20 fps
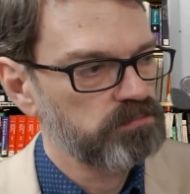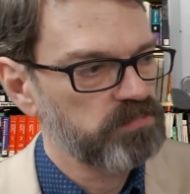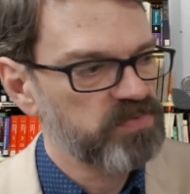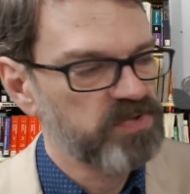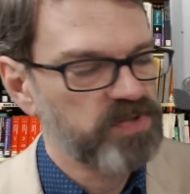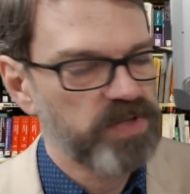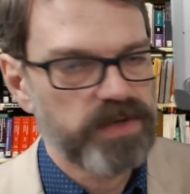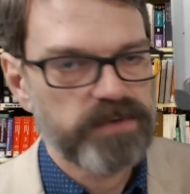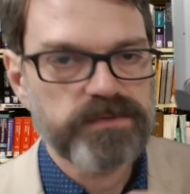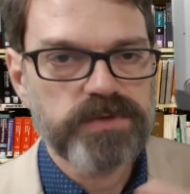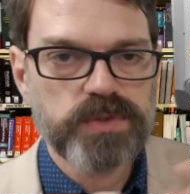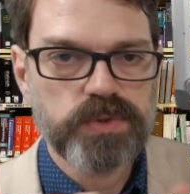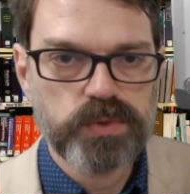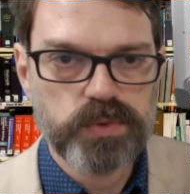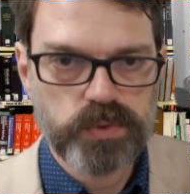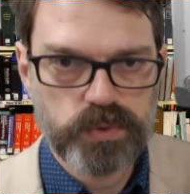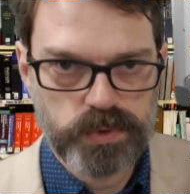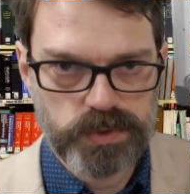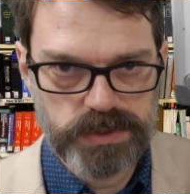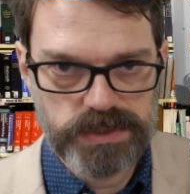set of
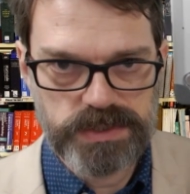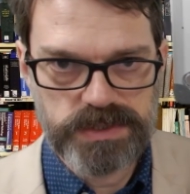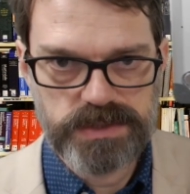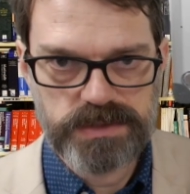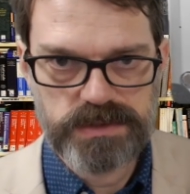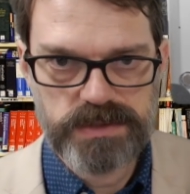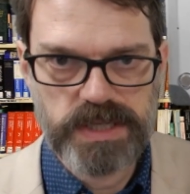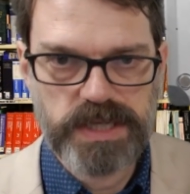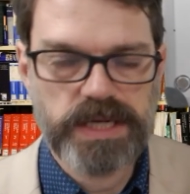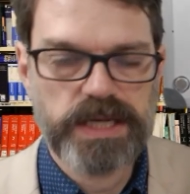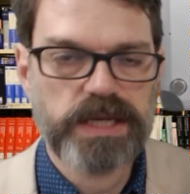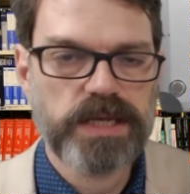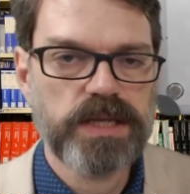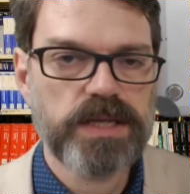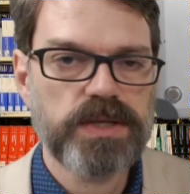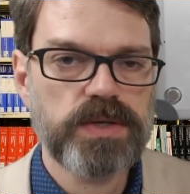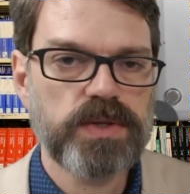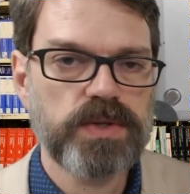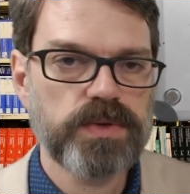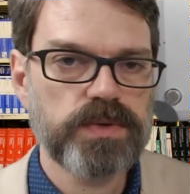tools that it
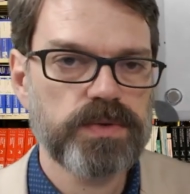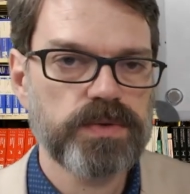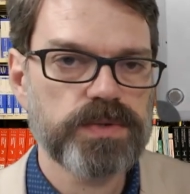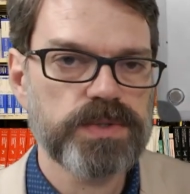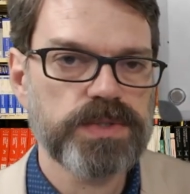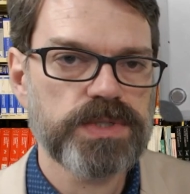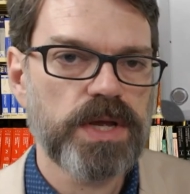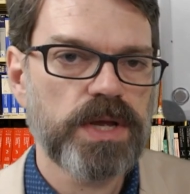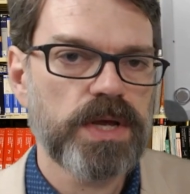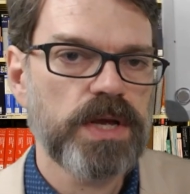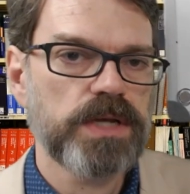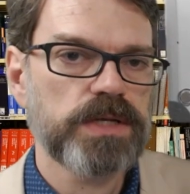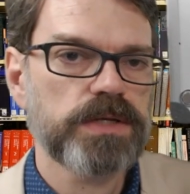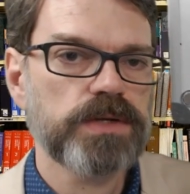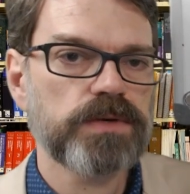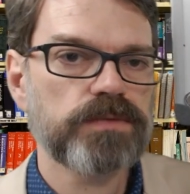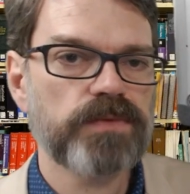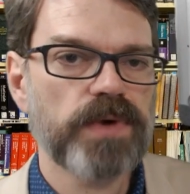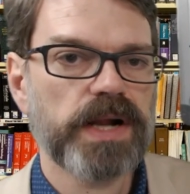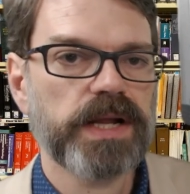can use
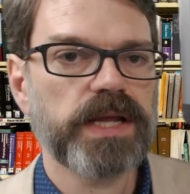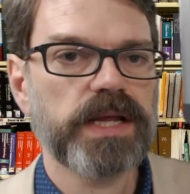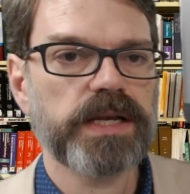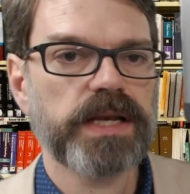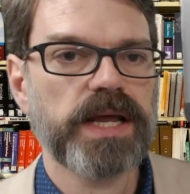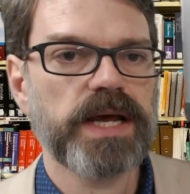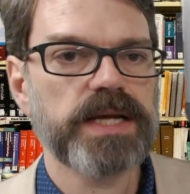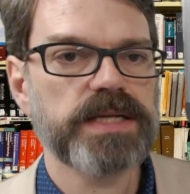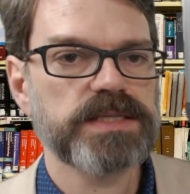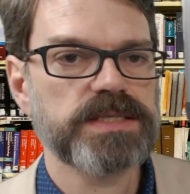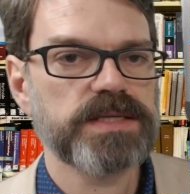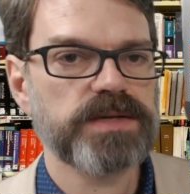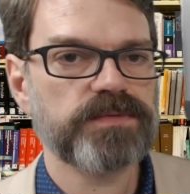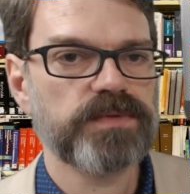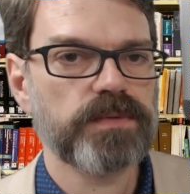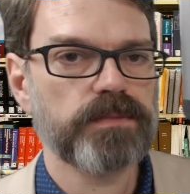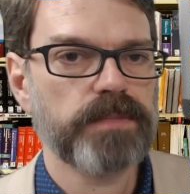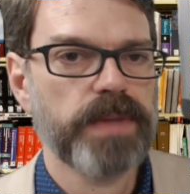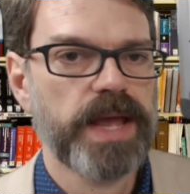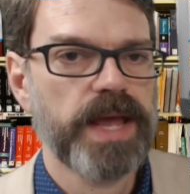to recognize
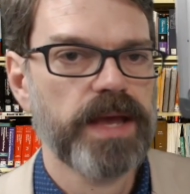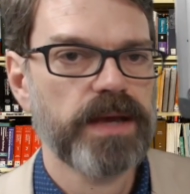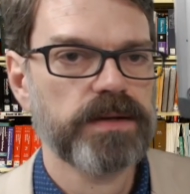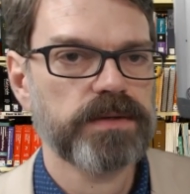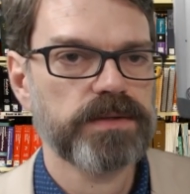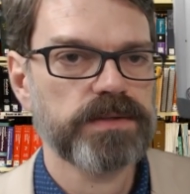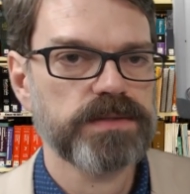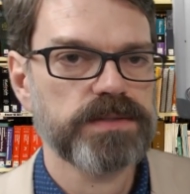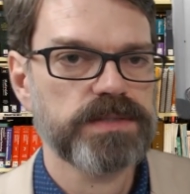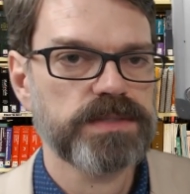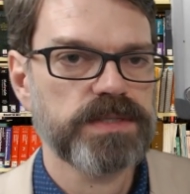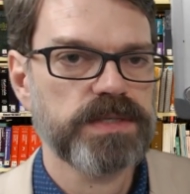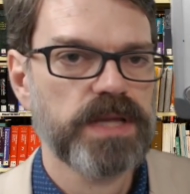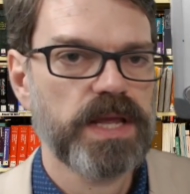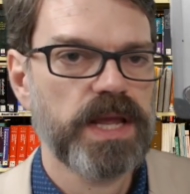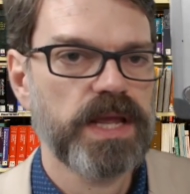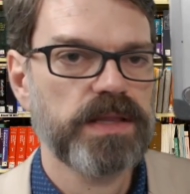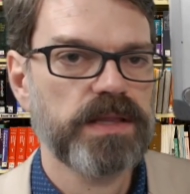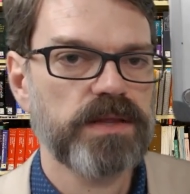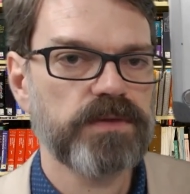different patterns.
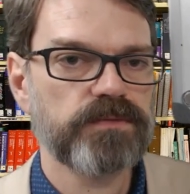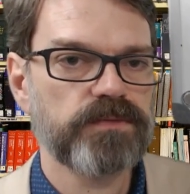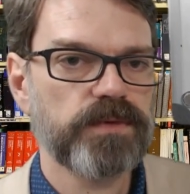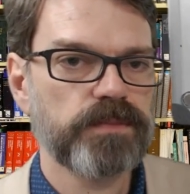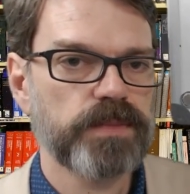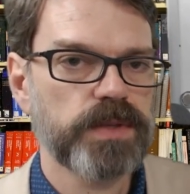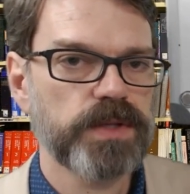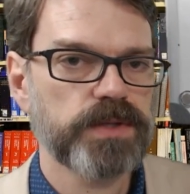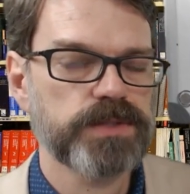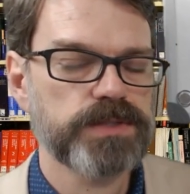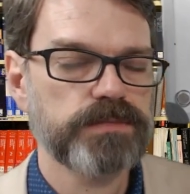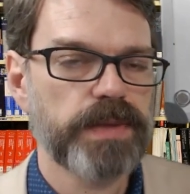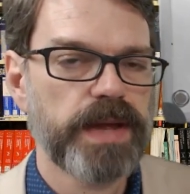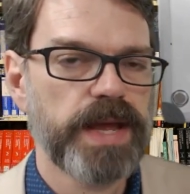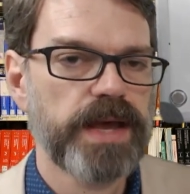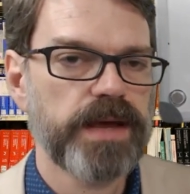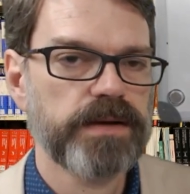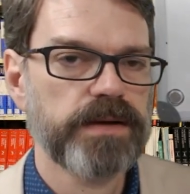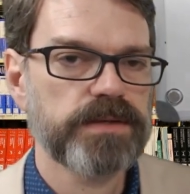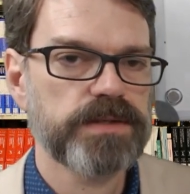And then from those
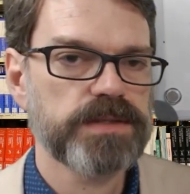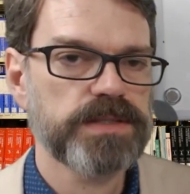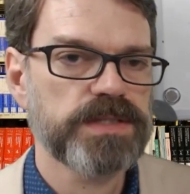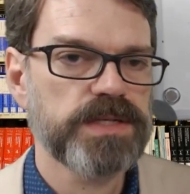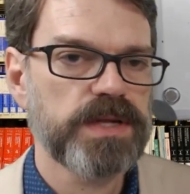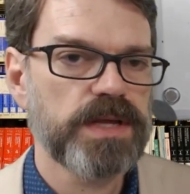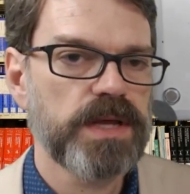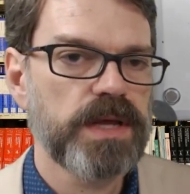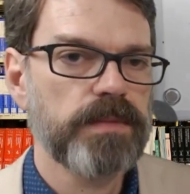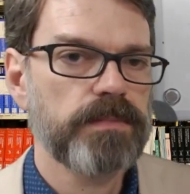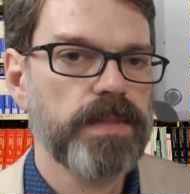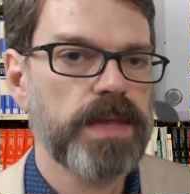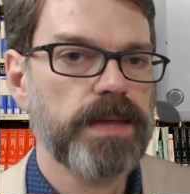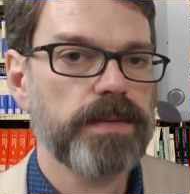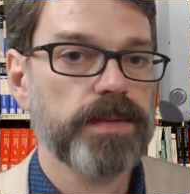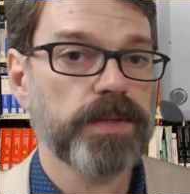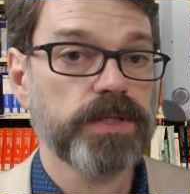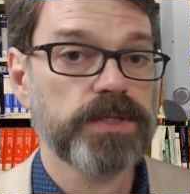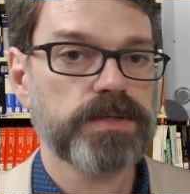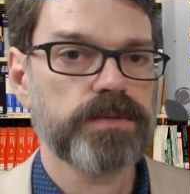patterns, be
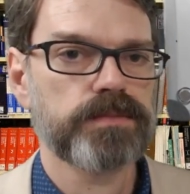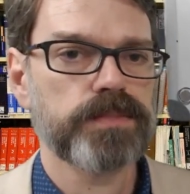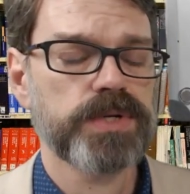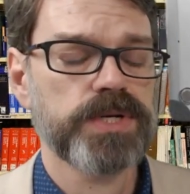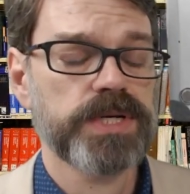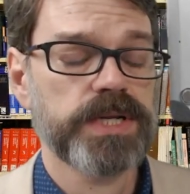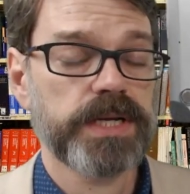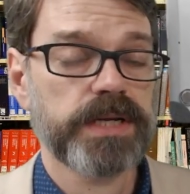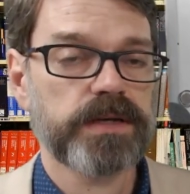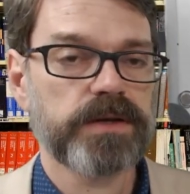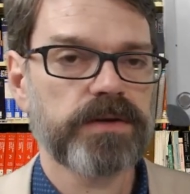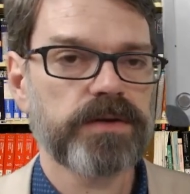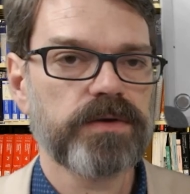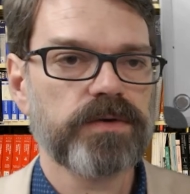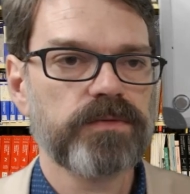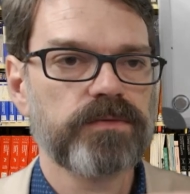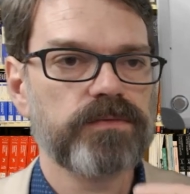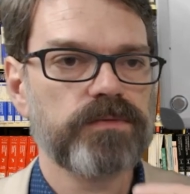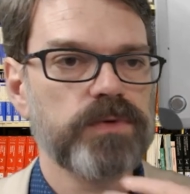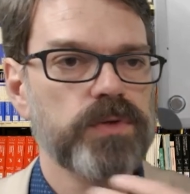able to predict
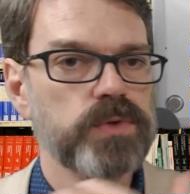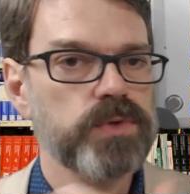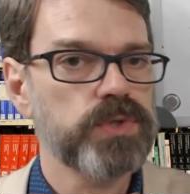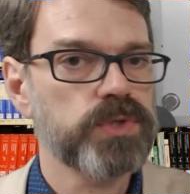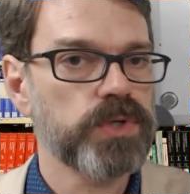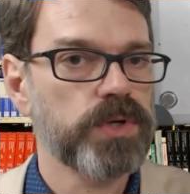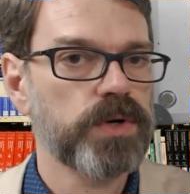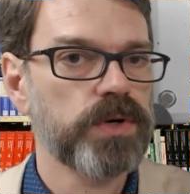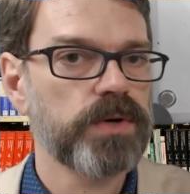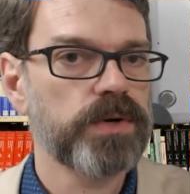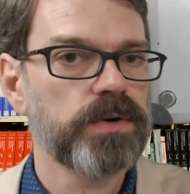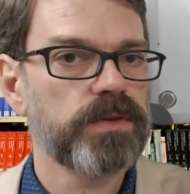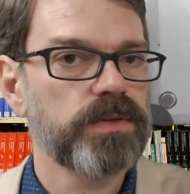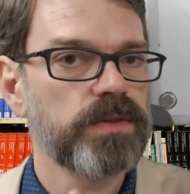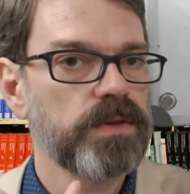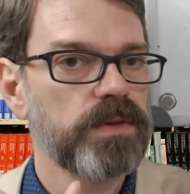future